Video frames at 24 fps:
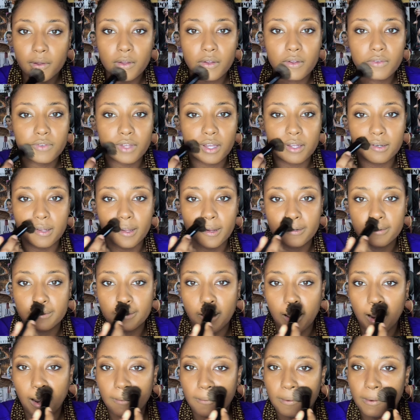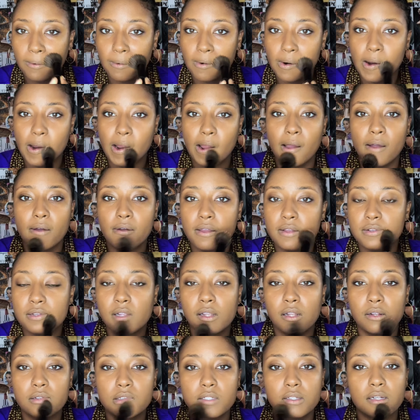foundation all the way around, as
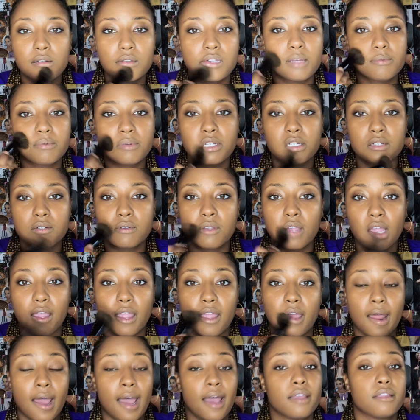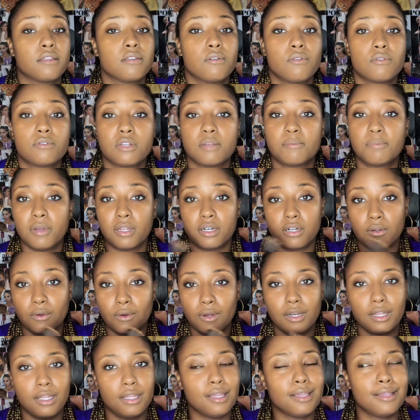close to the lip as you can. I usually put it
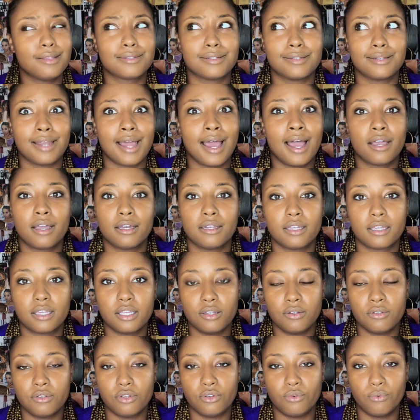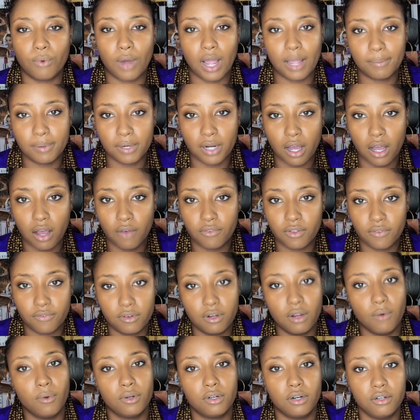on it. It's not going to kill you. Wipe it off if you
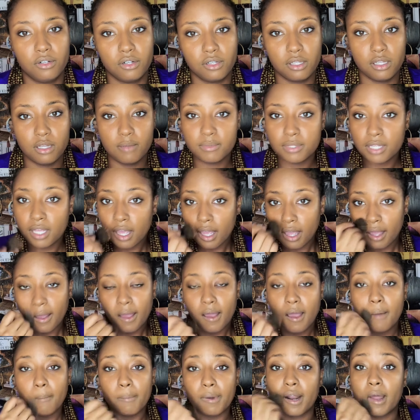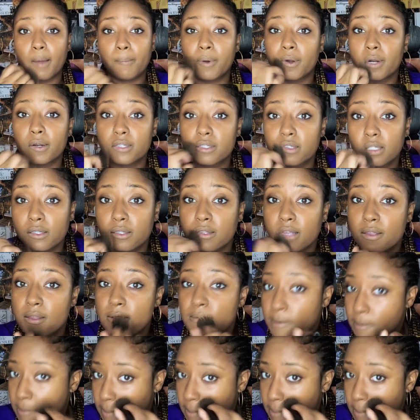don't want it on your lips. But I personally,